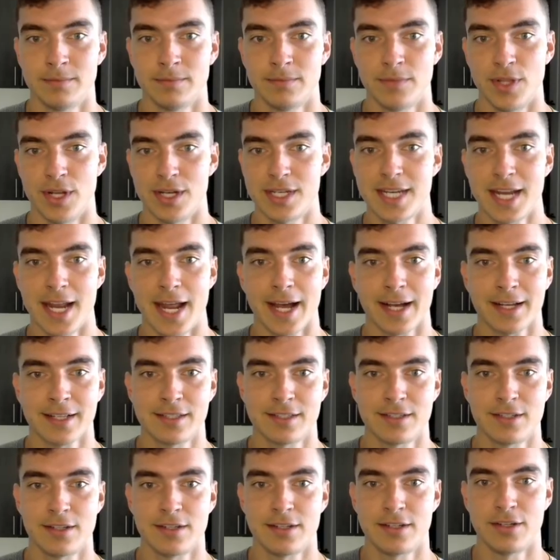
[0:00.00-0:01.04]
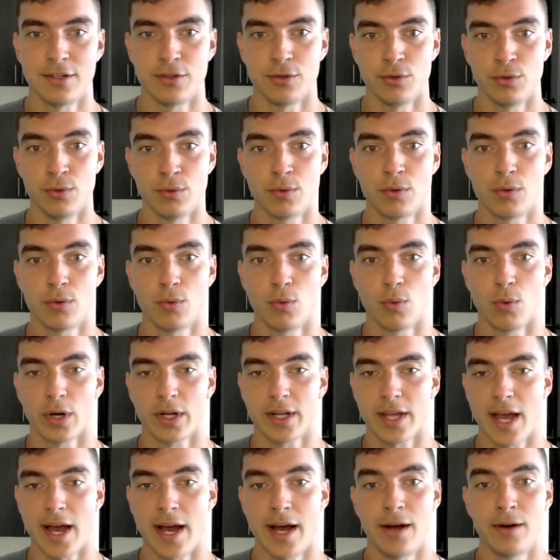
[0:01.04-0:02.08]
the text to
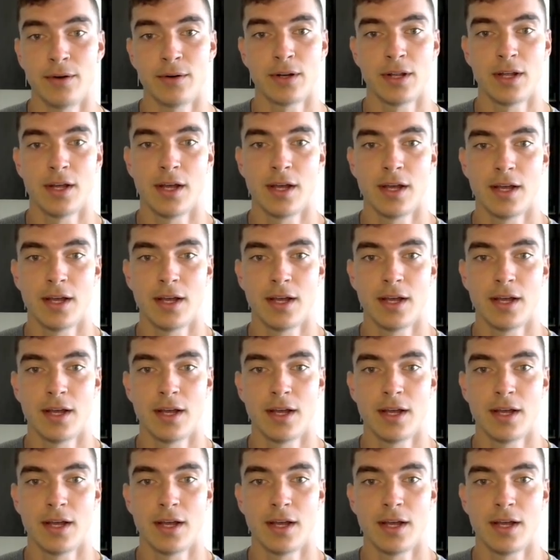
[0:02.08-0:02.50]
work out